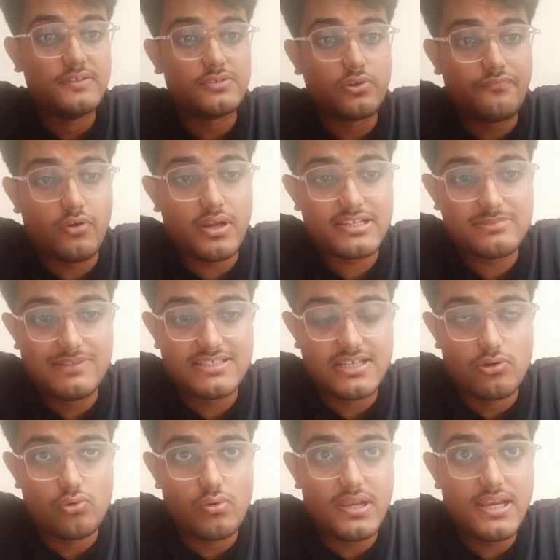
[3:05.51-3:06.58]
So for
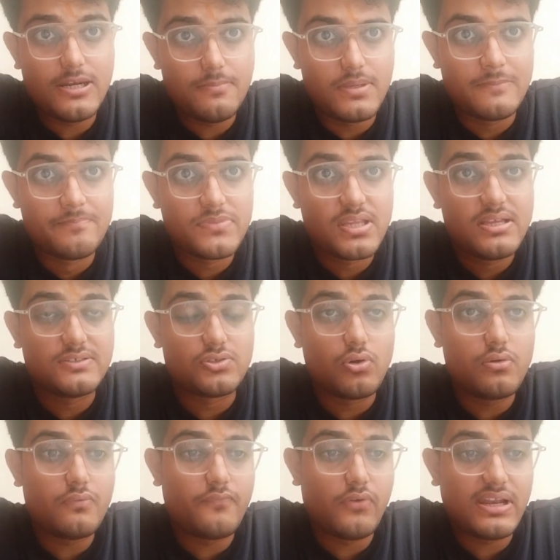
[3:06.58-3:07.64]
explanation to A and B.
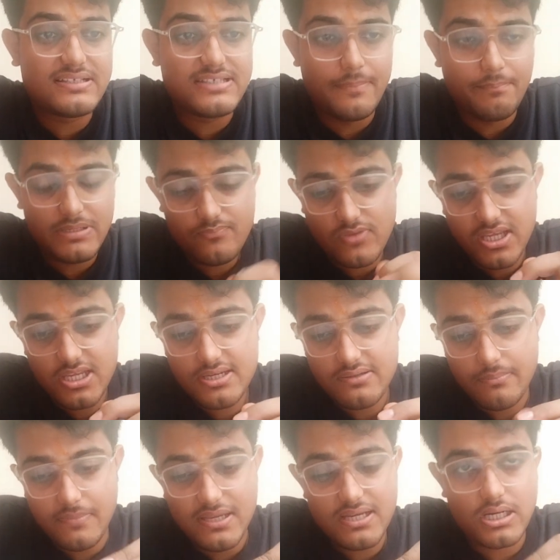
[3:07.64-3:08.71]
So for example, A
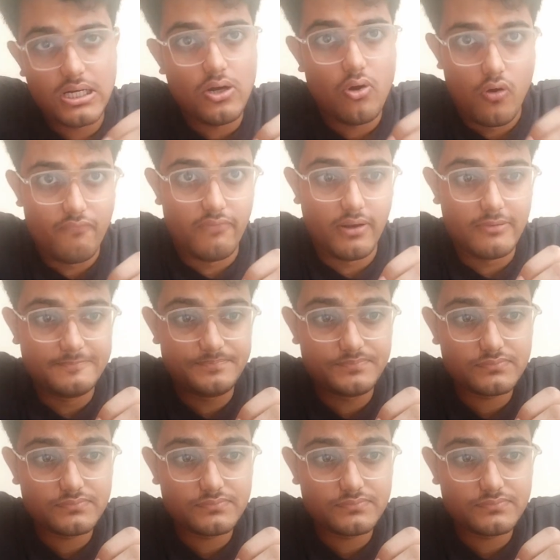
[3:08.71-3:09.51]
make a offer,